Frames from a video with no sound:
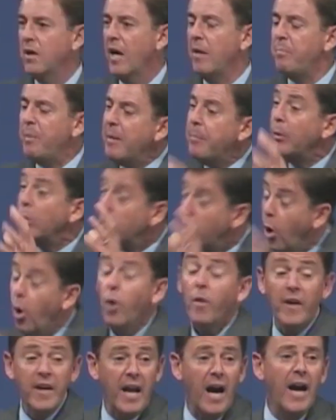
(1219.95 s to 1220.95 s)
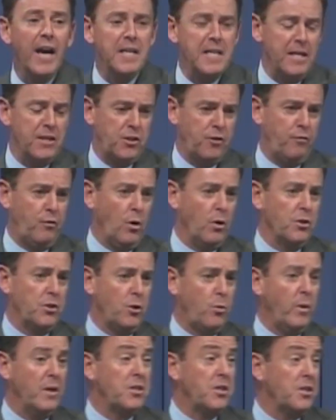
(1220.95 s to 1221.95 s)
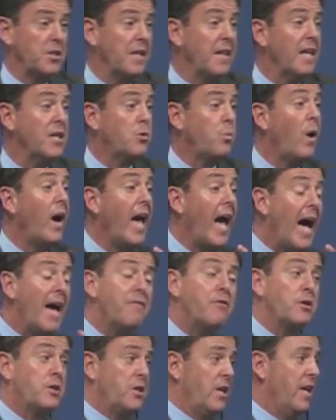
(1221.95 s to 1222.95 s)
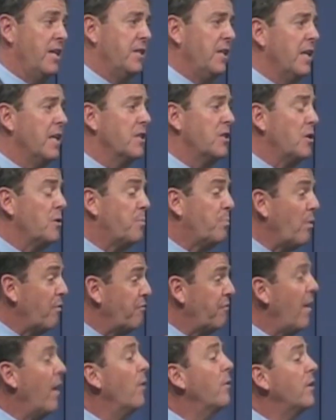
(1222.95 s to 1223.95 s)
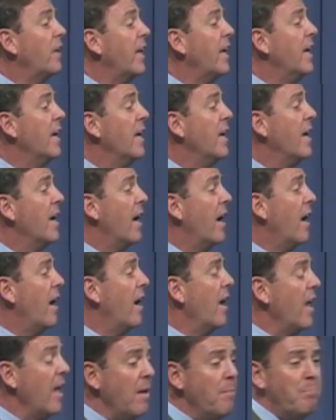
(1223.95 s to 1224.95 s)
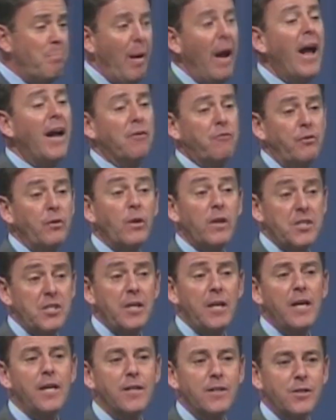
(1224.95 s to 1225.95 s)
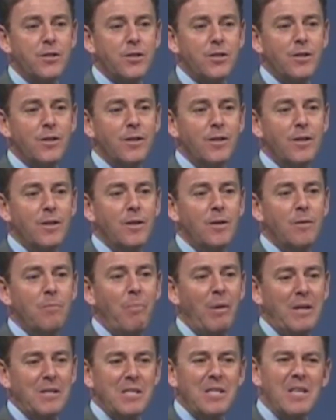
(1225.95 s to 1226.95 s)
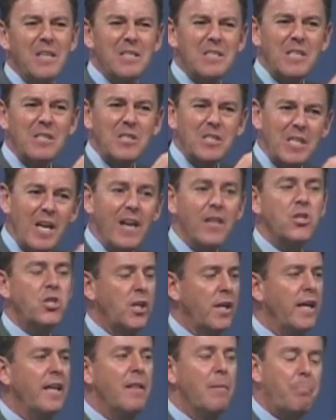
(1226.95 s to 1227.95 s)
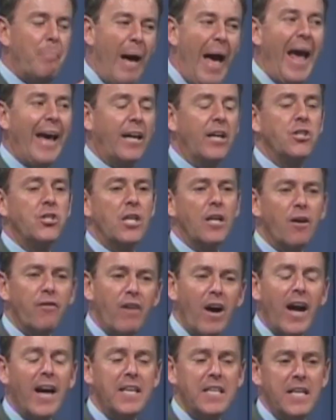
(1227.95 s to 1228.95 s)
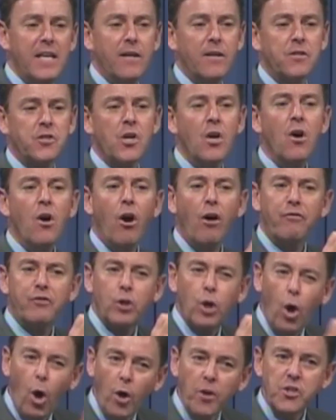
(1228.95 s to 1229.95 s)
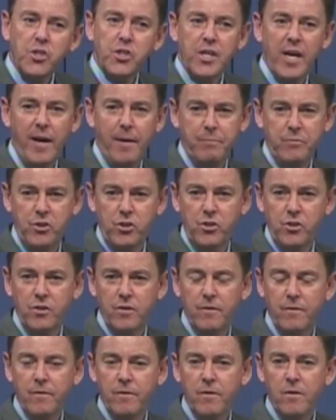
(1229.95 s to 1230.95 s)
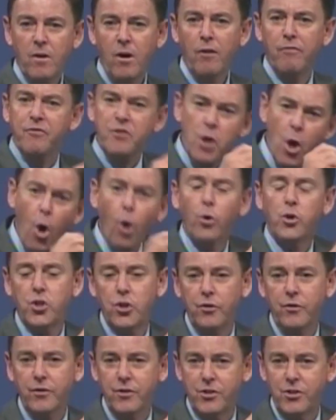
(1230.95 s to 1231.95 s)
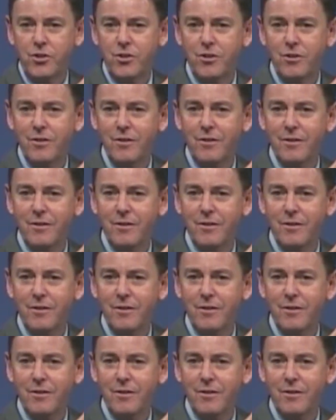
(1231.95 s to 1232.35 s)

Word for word: And people know that ideas have consequences, and that's why advertising is as profoundly uh, impactful as it is. Because it is essentially the packaging of ideas, of concepts of notions.